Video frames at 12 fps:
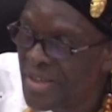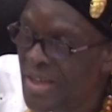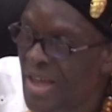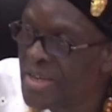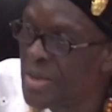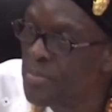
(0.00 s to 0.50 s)

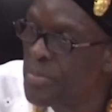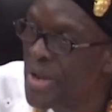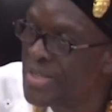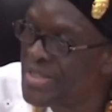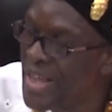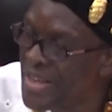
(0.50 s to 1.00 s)
and the
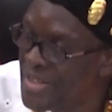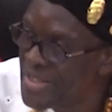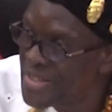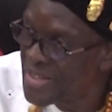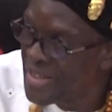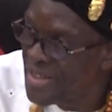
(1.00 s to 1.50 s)
President
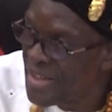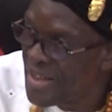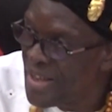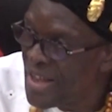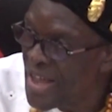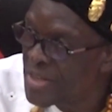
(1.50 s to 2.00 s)

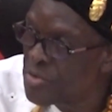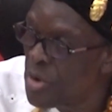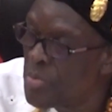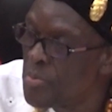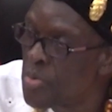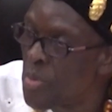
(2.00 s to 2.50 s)
has not
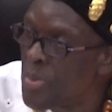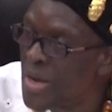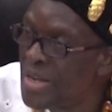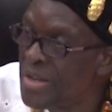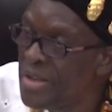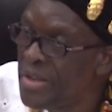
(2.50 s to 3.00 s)
been
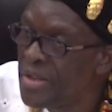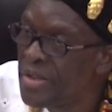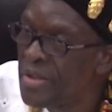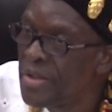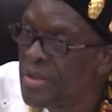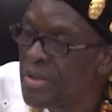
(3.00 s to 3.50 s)
properly
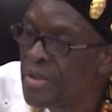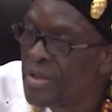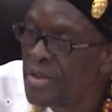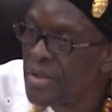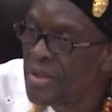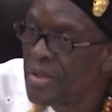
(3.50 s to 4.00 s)

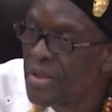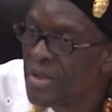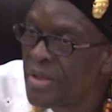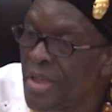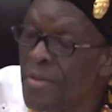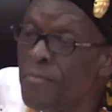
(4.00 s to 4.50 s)

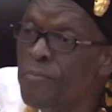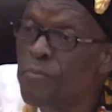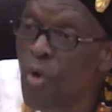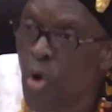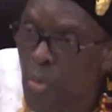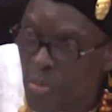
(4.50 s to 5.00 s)

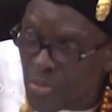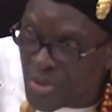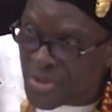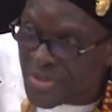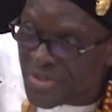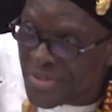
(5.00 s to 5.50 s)

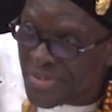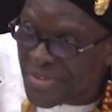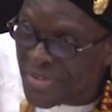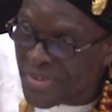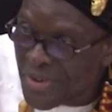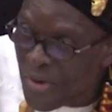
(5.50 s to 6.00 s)
informed
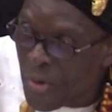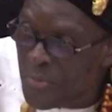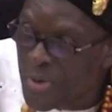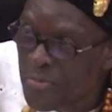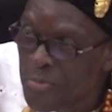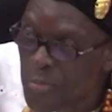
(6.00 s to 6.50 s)
of
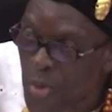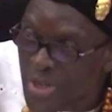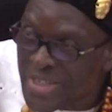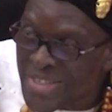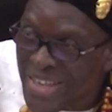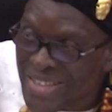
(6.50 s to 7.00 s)
the
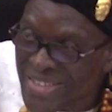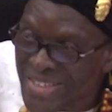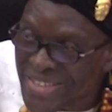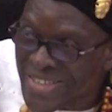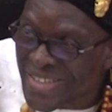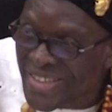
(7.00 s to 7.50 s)

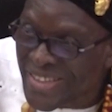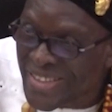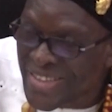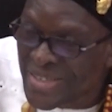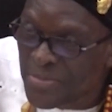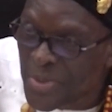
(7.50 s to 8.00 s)
processes
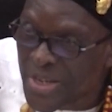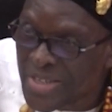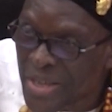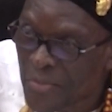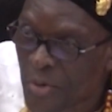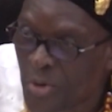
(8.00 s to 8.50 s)
these bills
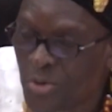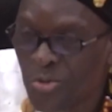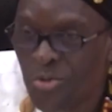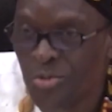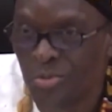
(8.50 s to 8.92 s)
have gone through.